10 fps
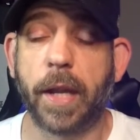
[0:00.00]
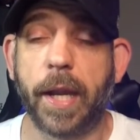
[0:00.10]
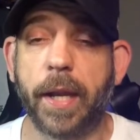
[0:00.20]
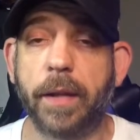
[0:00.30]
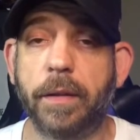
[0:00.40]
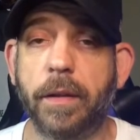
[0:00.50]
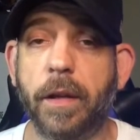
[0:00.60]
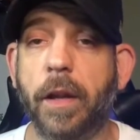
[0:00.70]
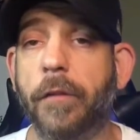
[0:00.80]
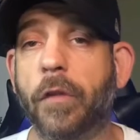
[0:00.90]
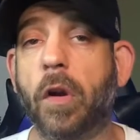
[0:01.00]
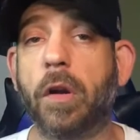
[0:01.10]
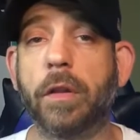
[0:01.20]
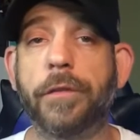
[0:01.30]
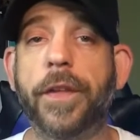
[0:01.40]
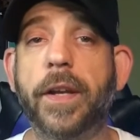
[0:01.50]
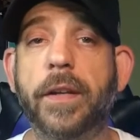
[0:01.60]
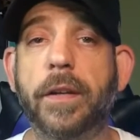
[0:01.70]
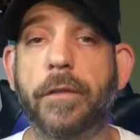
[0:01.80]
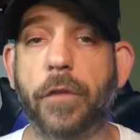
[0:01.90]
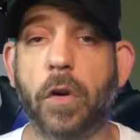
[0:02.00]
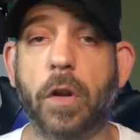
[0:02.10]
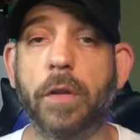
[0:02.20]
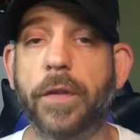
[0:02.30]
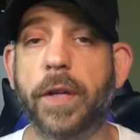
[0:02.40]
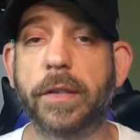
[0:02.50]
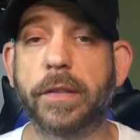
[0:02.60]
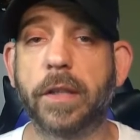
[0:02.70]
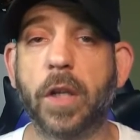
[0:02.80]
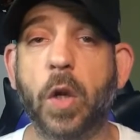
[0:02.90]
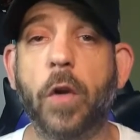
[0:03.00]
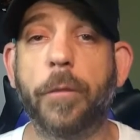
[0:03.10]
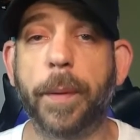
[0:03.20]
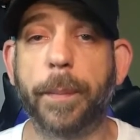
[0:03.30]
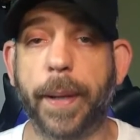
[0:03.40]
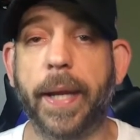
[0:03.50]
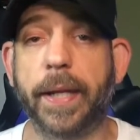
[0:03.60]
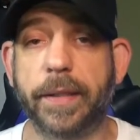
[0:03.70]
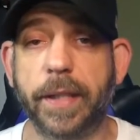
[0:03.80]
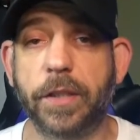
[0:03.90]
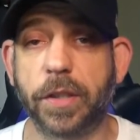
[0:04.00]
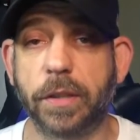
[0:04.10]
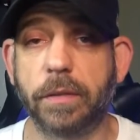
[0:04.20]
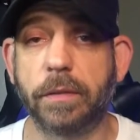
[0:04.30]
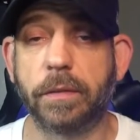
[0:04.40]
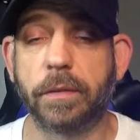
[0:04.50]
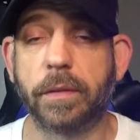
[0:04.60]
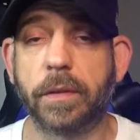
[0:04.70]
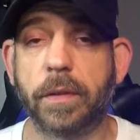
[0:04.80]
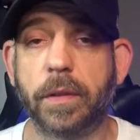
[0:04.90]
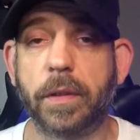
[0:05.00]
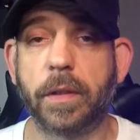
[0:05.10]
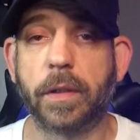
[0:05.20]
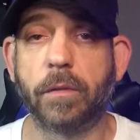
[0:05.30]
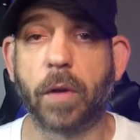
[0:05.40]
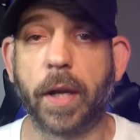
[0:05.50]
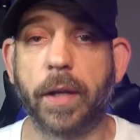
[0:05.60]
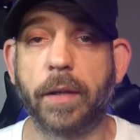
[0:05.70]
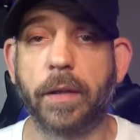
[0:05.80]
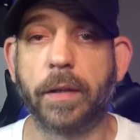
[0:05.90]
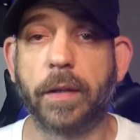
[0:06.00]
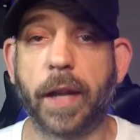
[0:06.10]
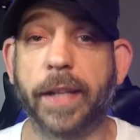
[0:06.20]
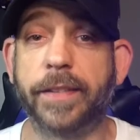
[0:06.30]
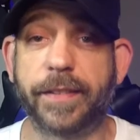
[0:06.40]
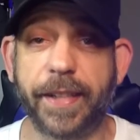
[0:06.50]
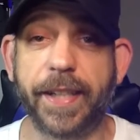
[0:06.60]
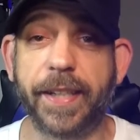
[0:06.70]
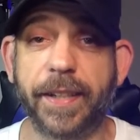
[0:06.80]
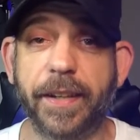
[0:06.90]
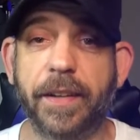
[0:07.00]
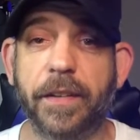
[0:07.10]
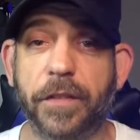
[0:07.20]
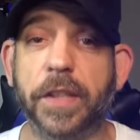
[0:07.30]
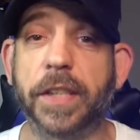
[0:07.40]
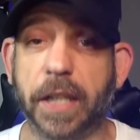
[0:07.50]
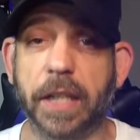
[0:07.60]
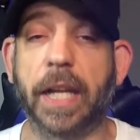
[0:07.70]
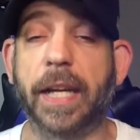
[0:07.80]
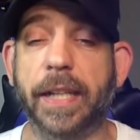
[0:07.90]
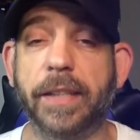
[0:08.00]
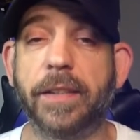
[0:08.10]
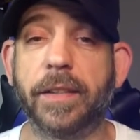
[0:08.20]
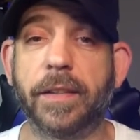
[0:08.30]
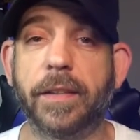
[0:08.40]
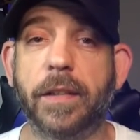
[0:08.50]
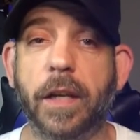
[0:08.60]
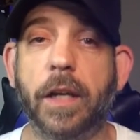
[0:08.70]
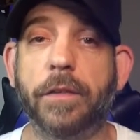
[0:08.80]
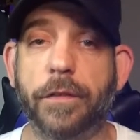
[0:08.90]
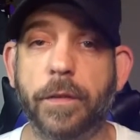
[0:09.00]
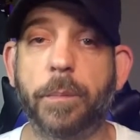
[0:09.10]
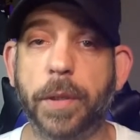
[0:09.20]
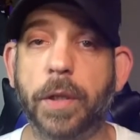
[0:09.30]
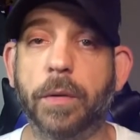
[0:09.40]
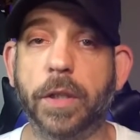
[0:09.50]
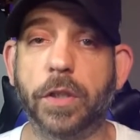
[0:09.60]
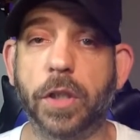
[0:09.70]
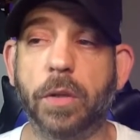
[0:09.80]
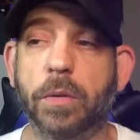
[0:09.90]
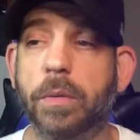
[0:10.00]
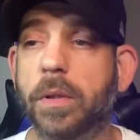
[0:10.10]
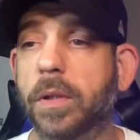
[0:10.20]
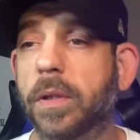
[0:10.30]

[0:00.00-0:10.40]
And for all of us who have been paying attention, right, and seeing the decline of Pinocchio,